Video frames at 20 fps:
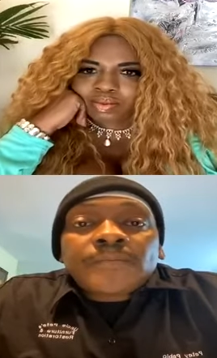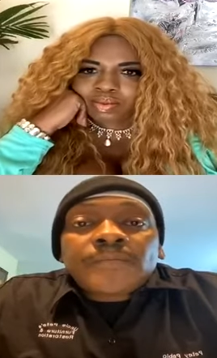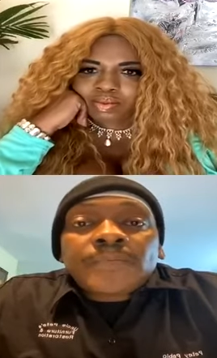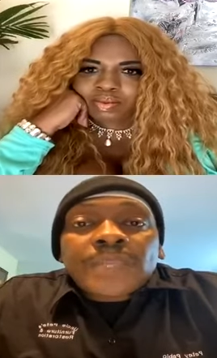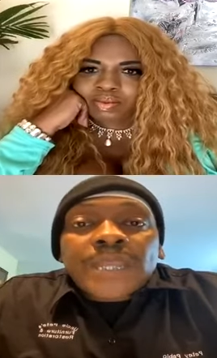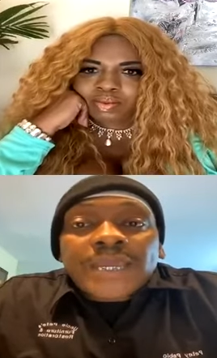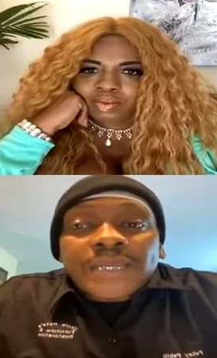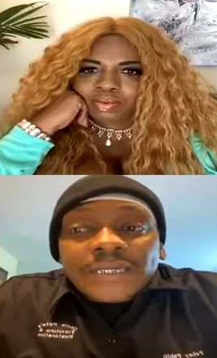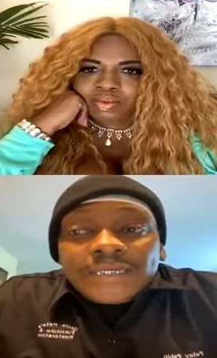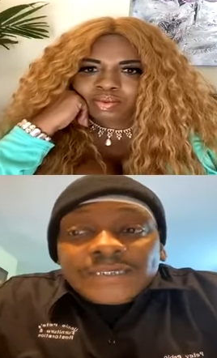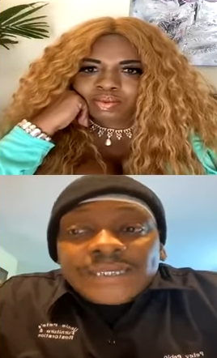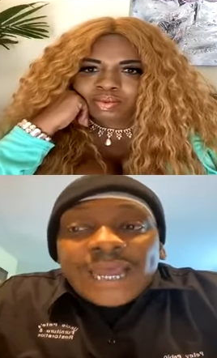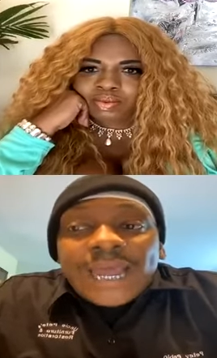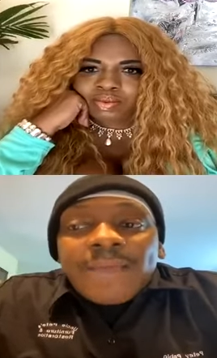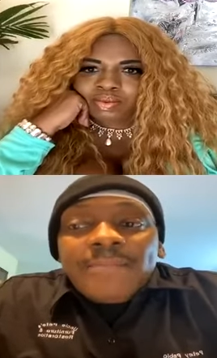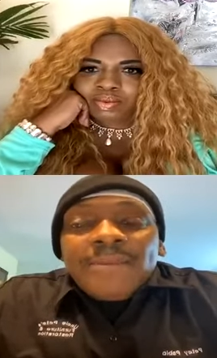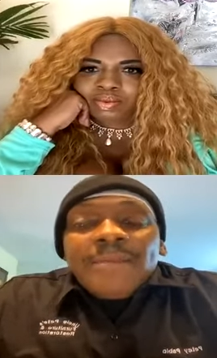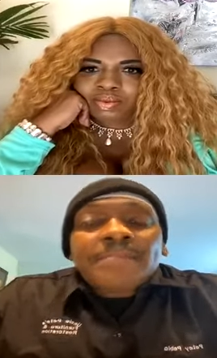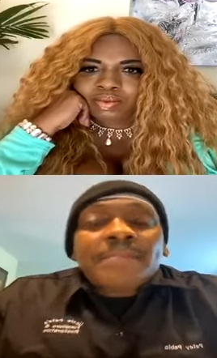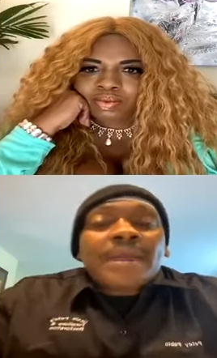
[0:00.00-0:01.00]
Speaker 1: in a timely
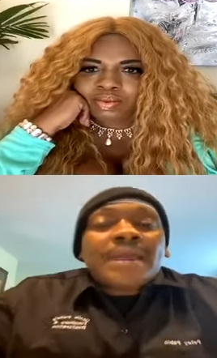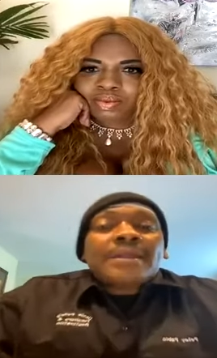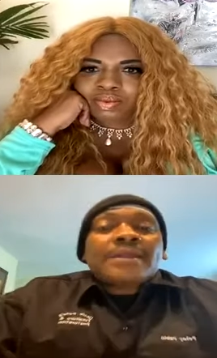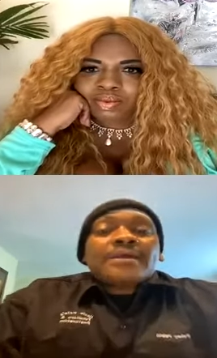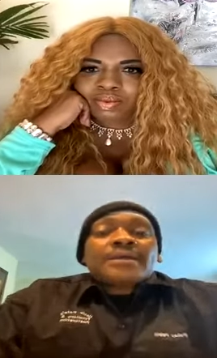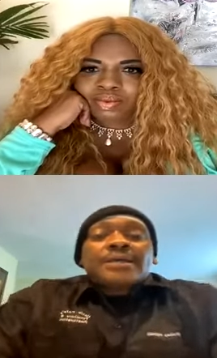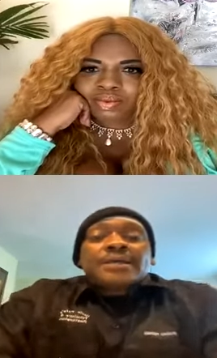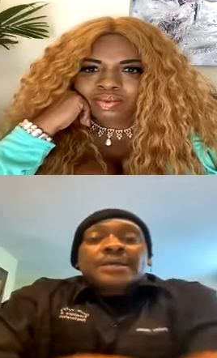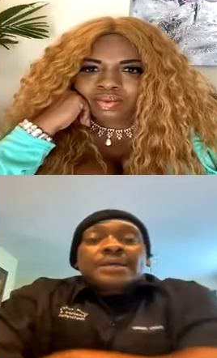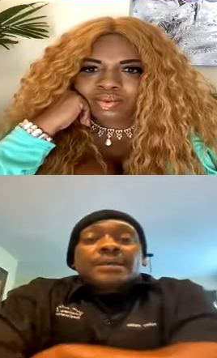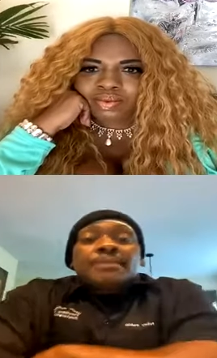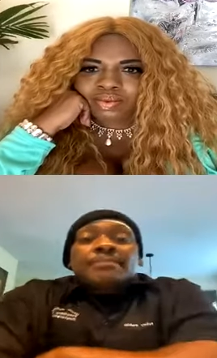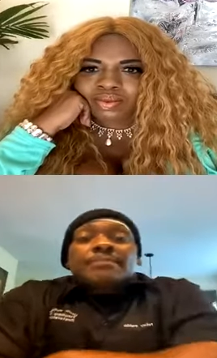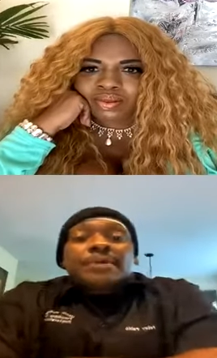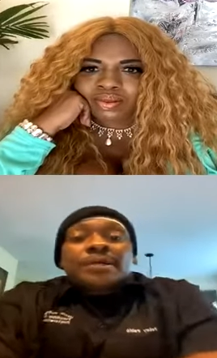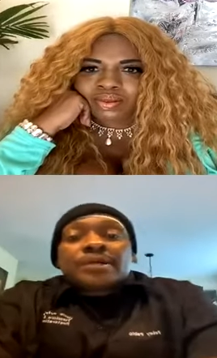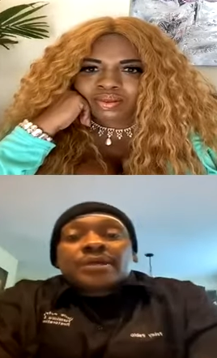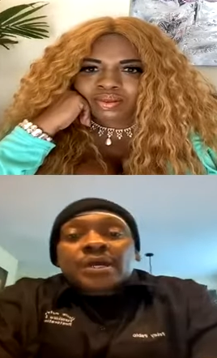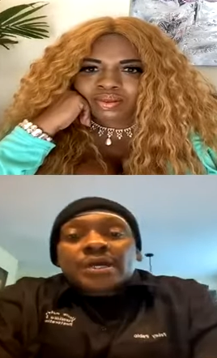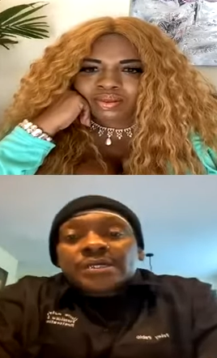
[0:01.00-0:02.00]
manner
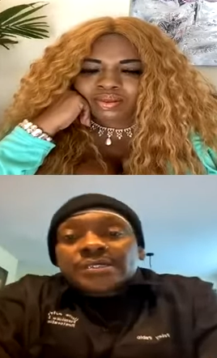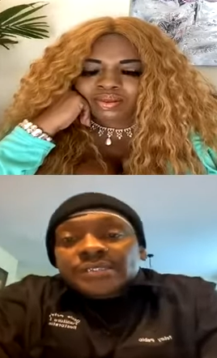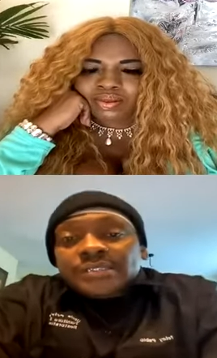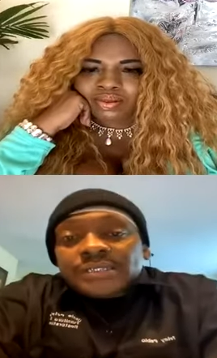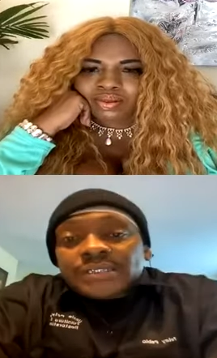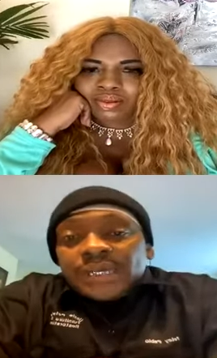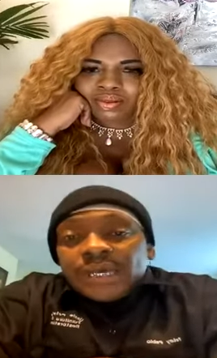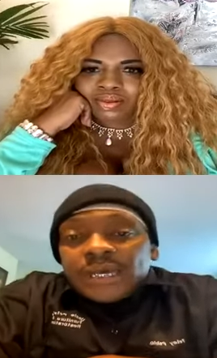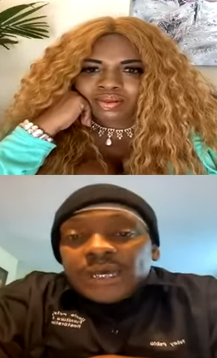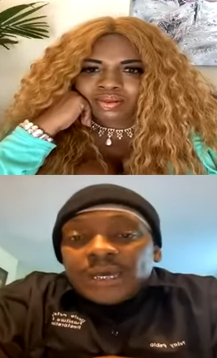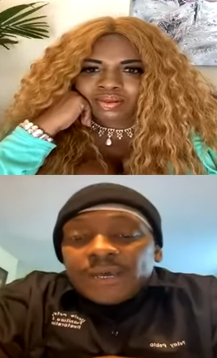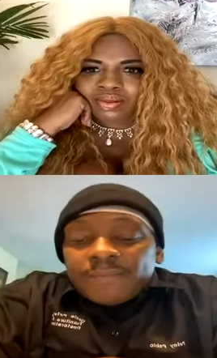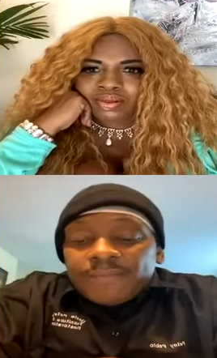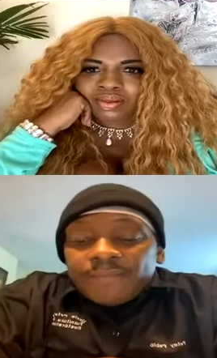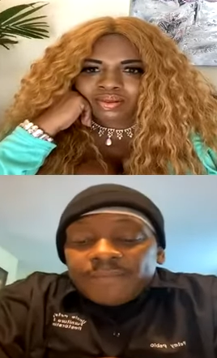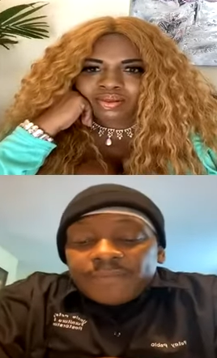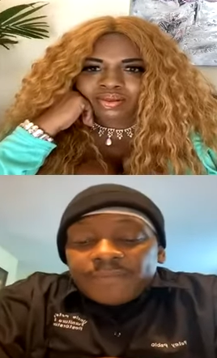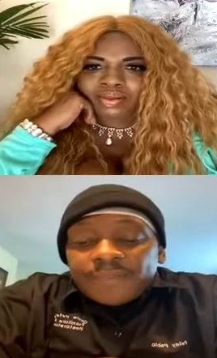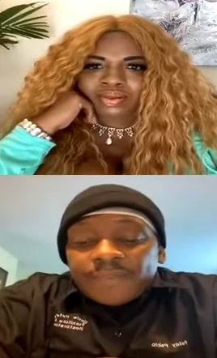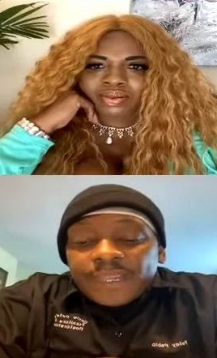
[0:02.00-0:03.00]
because um,
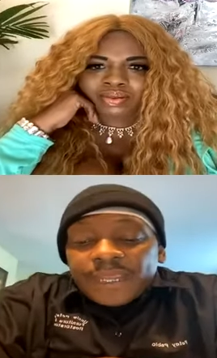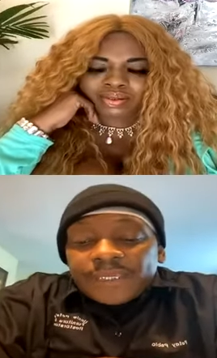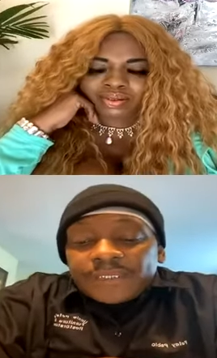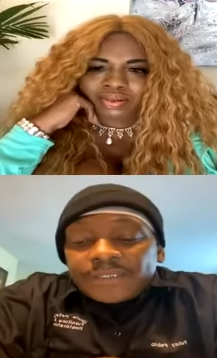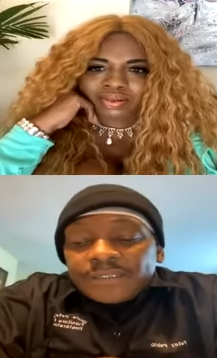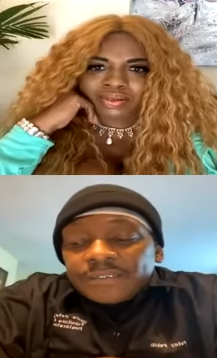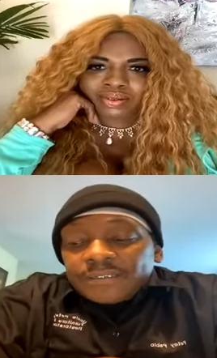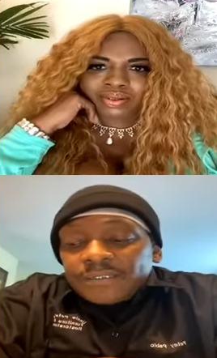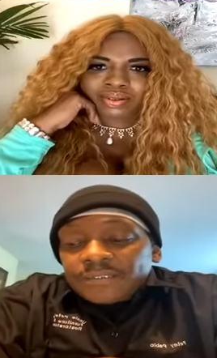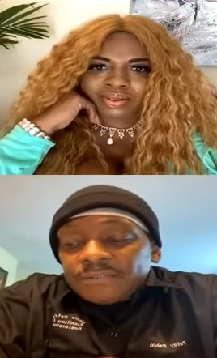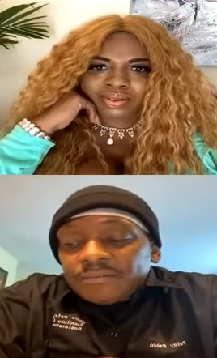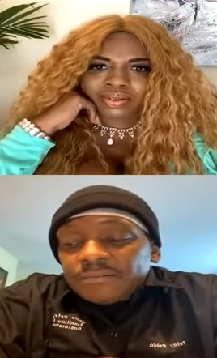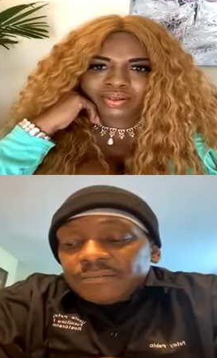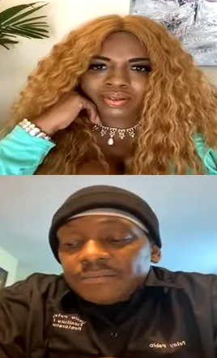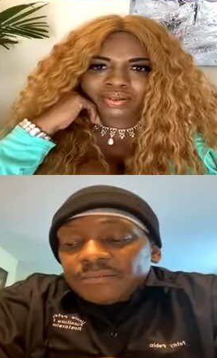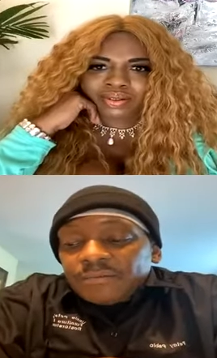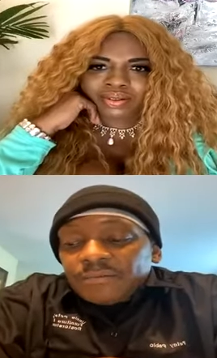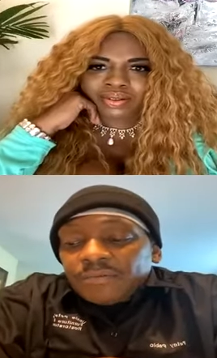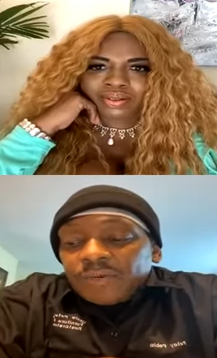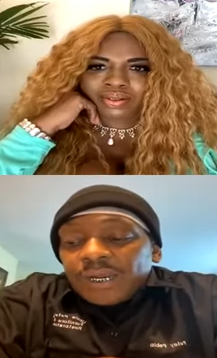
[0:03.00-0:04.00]
that's
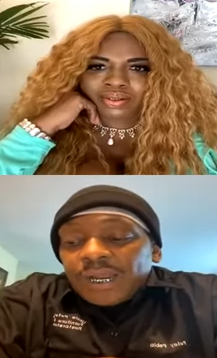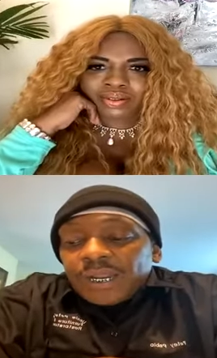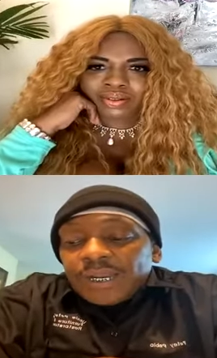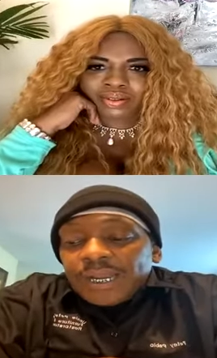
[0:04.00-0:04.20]
what I like